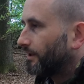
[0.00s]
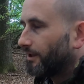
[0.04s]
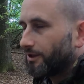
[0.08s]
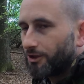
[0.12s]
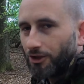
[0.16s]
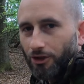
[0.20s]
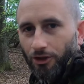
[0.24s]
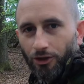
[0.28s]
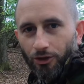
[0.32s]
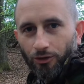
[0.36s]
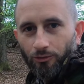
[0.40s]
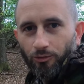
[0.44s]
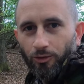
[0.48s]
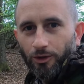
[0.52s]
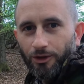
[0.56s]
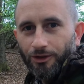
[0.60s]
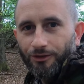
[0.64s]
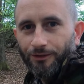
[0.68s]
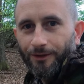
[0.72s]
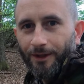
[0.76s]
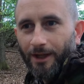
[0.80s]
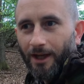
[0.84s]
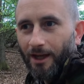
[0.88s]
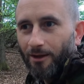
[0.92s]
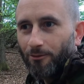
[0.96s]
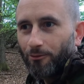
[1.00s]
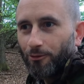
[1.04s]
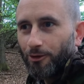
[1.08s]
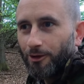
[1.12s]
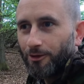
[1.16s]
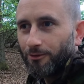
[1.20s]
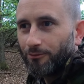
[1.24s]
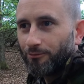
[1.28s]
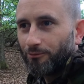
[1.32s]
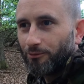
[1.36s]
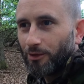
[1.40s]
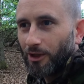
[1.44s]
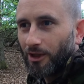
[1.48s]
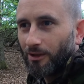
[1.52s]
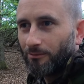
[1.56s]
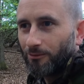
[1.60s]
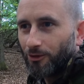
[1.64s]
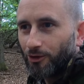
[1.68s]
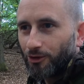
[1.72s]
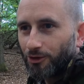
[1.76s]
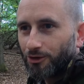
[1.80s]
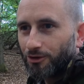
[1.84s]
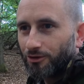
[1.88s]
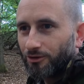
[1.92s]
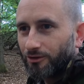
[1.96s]
it's a good woods for camping, but I'm
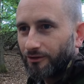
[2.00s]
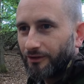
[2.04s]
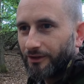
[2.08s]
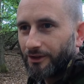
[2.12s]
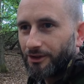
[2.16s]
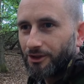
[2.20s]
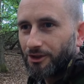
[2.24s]
not sure if